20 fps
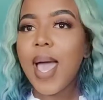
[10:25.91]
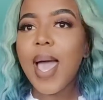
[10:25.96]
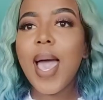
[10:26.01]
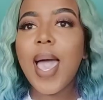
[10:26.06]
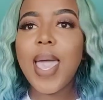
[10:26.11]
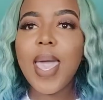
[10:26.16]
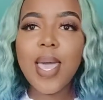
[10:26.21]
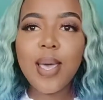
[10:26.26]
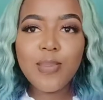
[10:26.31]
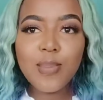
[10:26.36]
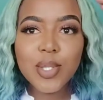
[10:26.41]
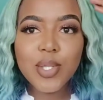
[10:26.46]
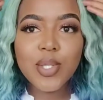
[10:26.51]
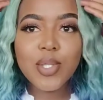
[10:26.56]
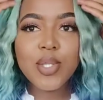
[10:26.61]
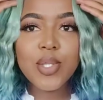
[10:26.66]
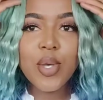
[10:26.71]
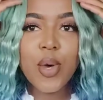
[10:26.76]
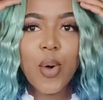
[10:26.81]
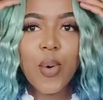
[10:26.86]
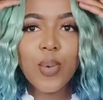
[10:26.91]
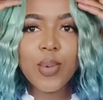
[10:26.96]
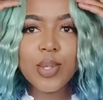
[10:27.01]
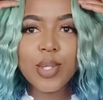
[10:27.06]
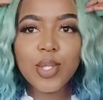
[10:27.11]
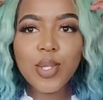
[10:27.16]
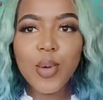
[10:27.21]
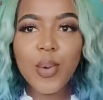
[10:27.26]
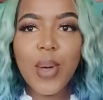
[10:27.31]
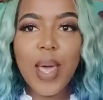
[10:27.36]
I am
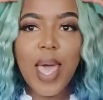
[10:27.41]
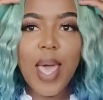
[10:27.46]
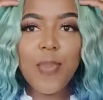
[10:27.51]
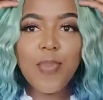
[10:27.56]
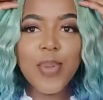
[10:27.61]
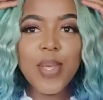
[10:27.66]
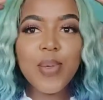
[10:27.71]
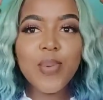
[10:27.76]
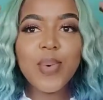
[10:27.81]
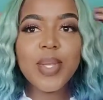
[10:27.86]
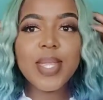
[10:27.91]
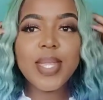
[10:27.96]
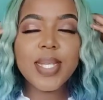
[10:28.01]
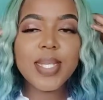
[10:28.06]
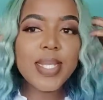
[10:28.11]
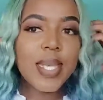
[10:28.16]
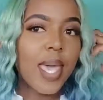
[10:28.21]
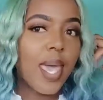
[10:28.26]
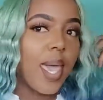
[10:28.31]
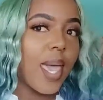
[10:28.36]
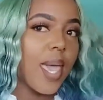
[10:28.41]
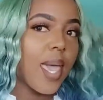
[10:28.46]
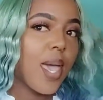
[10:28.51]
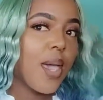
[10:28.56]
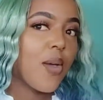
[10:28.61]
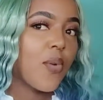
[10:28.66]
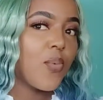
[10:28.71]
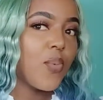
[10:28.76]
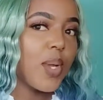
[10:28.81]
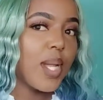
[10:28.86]
so happy with this hair,
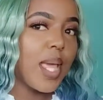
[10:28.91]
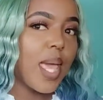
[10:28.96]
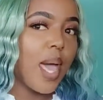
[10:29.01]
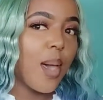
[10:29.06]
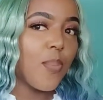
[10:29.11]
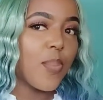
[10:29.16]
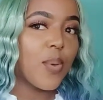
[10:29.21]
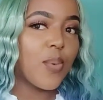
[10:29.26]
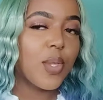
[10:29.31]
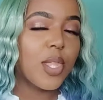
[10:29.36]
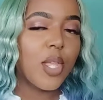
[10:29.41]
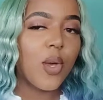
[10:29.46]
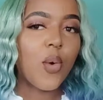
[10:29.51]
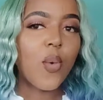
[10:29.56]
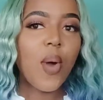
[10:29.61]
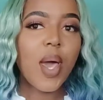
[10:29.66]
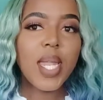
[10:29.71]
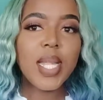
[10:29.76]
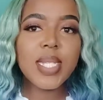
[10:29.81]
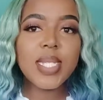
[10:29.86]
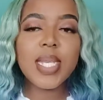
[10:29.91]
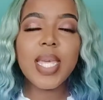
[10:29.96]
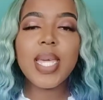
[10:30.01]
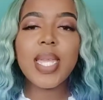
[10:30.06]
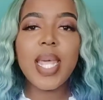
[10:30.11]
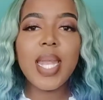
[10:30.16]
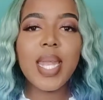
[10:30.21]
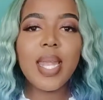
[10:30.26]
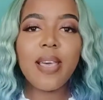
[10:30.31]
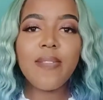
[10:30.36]
really happy with the quality,
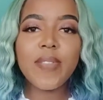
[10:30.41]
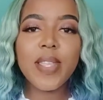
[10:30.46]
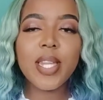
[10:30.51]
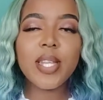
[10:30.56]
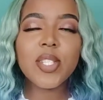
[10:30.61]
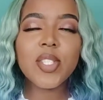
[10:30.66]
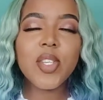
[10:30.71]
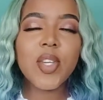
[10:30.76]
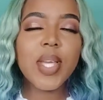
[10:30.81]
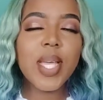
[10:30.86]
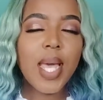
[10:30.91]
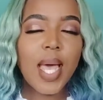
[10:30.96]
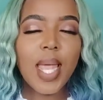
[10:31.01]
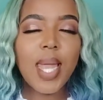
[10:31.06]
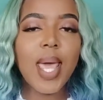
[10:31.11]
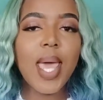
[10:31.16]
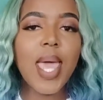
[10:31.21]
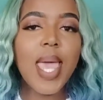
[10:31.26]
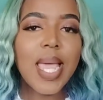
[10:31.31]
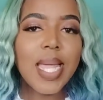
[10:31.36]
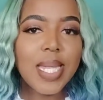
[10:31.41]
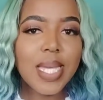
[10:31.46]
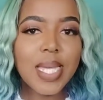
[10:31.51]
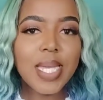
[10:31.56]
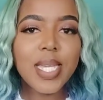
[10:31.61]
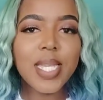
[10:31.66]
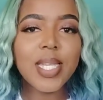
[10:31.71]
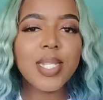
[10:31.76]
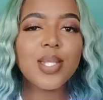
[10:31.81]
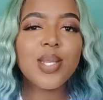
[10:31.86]
and I love that it took color and
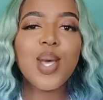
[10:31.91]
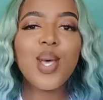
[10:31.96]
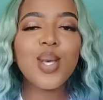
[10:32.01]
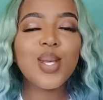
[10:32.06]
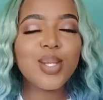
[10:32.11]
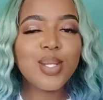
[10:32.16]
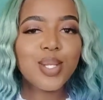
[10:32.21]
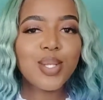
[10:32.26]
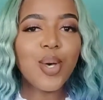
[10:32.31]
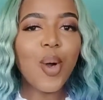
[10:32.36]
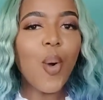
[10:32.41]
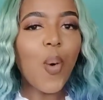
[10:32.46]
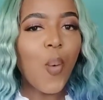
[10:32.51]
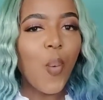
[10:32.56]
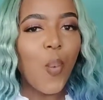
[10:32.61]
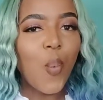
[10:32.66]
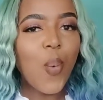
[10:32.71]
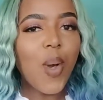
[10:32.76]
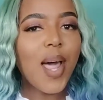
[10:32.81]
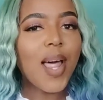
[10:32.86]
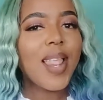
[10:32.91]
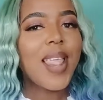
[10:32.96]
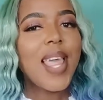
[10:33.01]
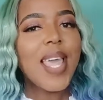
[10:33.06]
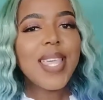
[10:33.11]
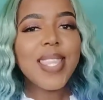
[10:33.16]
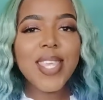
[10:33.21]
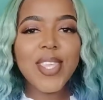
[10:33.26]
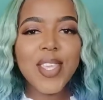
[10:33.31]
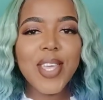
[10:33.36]
heat so well.
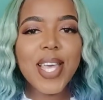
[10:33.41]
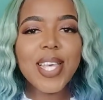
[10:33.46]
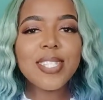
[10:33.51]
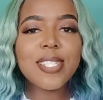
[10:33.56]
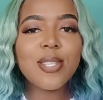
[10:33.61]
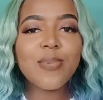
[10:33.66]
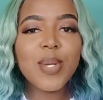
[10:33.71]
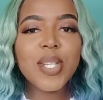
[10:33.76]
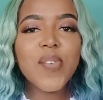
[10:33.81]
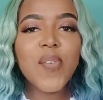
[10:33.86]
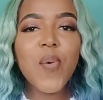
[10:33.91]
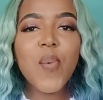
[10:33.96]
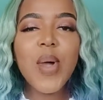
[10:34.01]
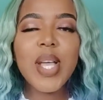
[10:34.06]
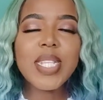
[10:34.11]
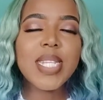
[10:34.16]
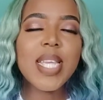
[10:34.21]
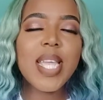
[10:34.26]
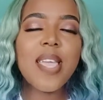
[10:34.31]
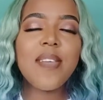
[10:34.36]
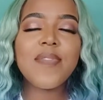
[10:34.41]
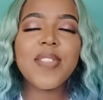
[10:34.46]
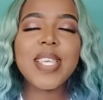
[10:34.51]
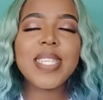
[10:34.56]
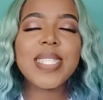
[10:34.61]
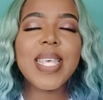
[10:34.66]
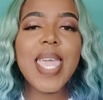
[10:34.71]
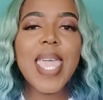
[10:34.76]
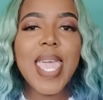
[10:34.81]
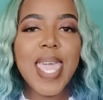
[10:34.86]
Thank you guys so much for watching. If
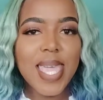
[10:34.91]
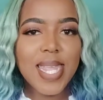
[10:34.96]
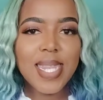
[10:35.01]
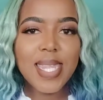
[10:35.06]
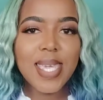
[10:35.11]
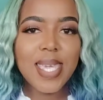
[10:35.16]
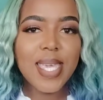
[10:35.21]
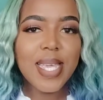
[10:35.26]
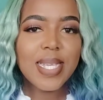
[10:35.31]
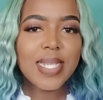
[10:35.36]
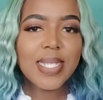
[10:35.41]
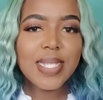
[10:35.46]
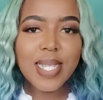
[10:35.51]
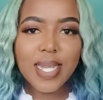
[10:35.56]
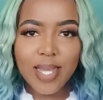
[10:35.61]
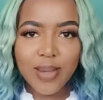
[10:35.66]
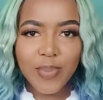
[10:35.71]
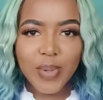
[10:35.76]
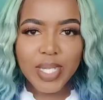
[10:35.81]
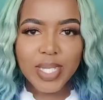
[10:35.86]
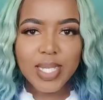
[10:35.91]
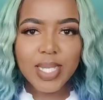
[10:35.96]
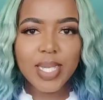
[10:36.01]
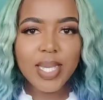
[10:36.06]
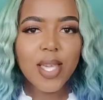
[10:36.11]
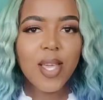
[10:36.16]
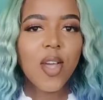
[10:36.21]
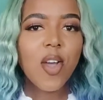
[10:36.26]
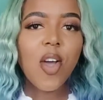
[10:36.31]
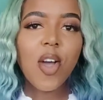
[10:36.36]
there's any
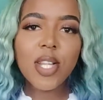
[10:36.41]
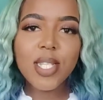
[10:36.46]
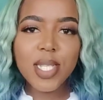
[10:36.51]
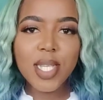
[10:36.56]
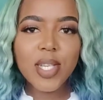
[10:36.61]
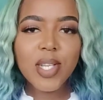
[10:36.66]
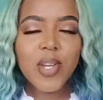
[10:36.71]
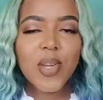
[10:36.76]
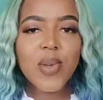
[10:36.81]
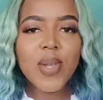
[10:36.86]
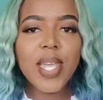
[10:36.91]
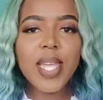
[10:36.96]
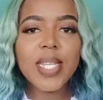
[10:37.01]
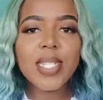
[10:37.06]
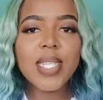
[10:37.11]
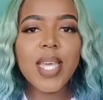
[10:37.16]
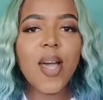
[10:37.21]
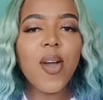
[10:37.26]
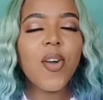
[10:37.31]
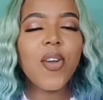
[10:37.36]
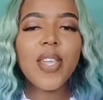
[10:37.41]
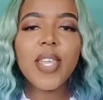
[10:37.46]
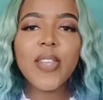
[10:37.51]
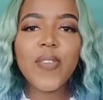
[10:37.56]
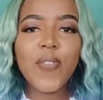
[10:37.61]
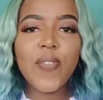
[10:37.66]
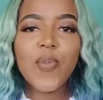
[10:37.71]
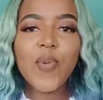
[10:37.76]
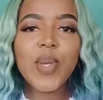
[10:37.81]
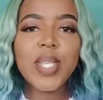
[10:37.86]
celebrity, content creator or
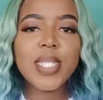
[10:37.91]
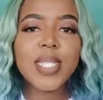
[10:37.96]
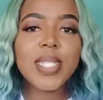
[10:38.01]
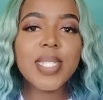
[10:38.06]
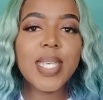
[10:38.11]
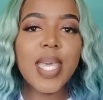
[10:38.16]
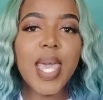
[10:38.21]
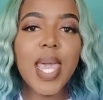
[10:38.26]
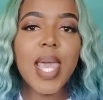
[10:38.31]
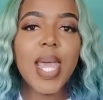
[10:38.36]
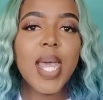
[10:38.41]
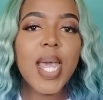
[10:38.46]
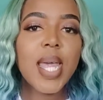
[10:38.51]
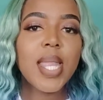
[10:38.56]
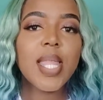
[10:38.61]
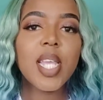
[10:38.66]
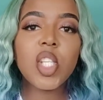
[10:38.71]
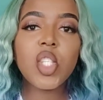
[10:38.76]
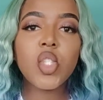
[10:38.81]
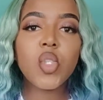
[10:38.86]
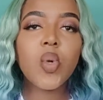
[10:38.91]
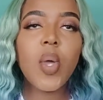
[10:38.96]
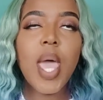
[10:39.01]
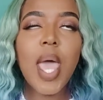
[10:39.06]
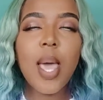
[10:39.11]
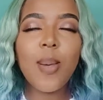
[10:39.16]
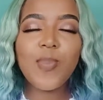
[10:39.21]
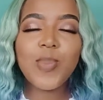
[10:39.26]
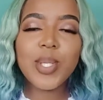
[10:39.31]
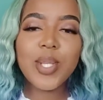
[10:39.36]
influencer's hair that you
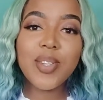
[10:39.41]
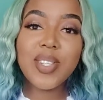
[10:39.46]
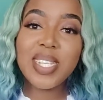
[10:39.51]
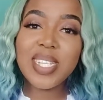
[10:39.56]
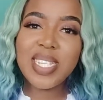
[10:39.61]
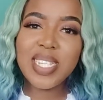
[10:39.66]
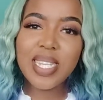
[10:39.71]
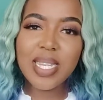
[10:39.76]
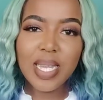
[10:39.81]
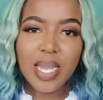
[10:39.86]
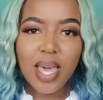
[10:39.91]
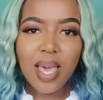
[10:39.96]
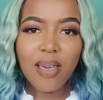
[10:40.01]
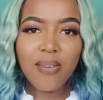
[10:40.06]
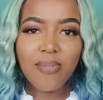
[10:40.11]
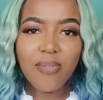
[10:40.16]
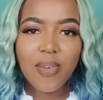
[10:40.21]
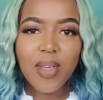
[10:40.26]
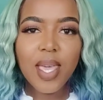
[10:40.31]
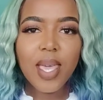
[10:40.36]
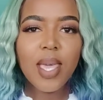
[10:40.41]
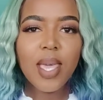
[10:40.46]
absolutely love